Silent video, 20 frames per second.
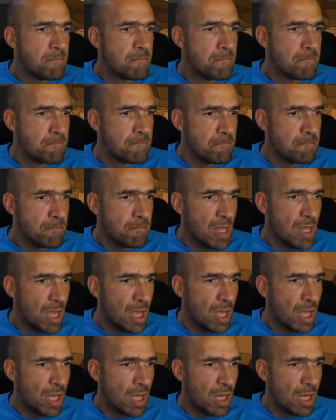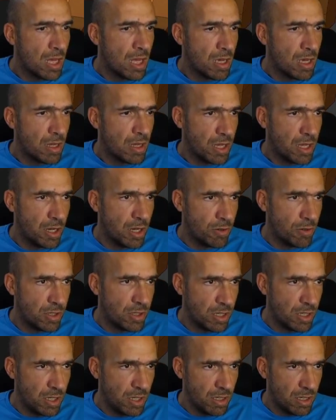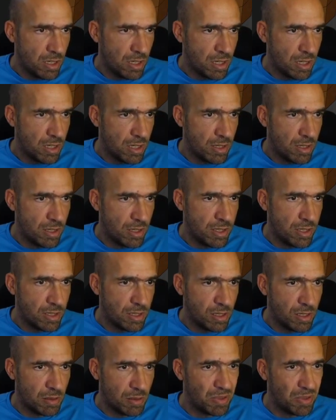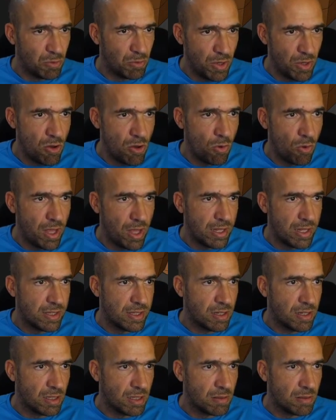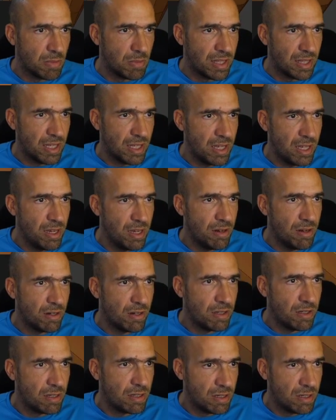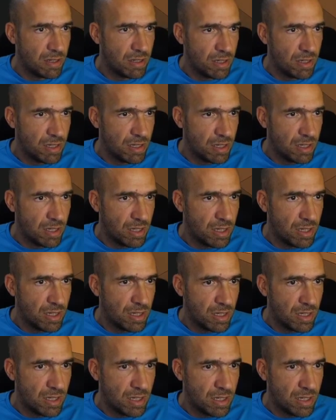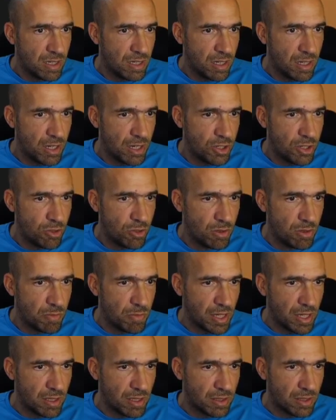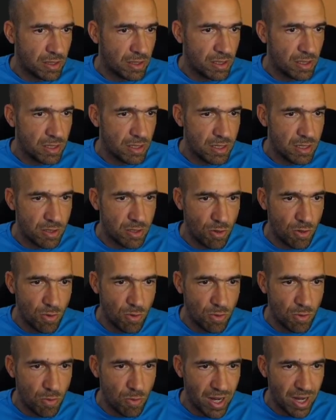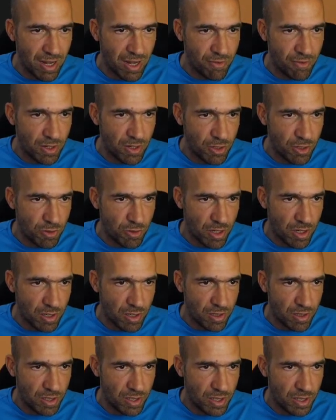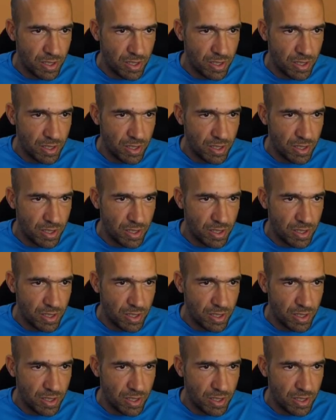Here you see, this is cut, but we know that it's cut. But here, it shouldn't be cut. So we have an issue here.